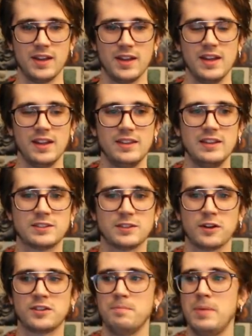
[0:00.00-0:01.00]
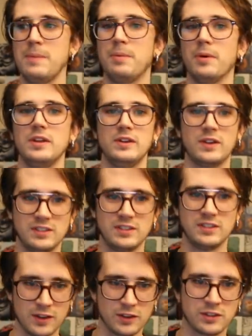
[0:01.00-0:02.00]
these sorts of people, you could see
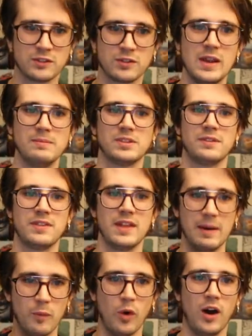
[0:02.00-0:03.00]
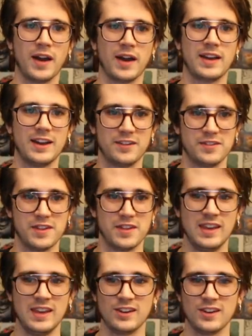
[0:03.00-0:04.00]
there were streams of them walking out of the
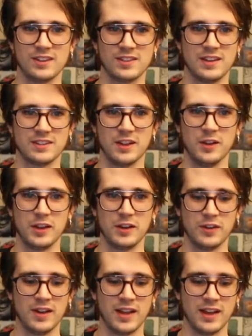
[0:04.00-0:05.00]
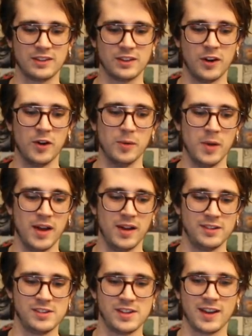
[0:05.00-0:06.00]
theater as they slowly realize,
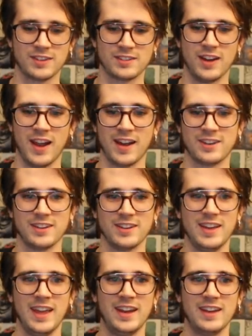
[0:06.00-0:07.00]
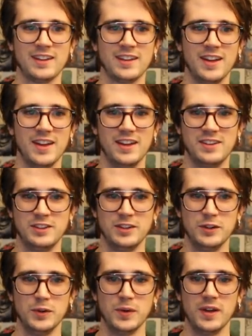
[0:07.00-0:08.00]
Zizek's not actually in it
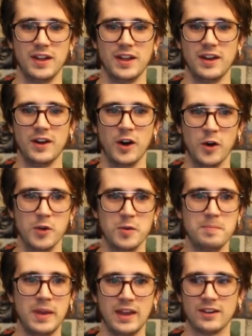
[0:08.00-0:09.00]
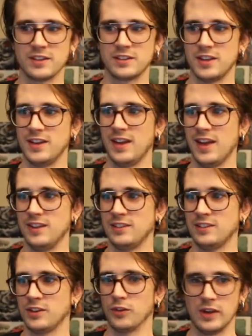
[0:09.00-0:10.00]
to own Peterson and is
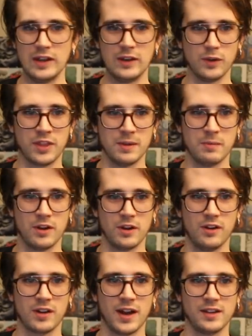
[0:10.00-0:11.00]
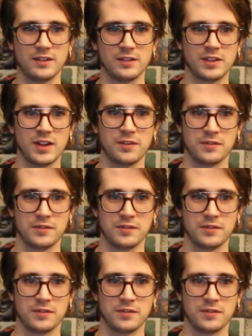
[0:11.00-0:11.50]
agreeing with him on all kinds of stuff,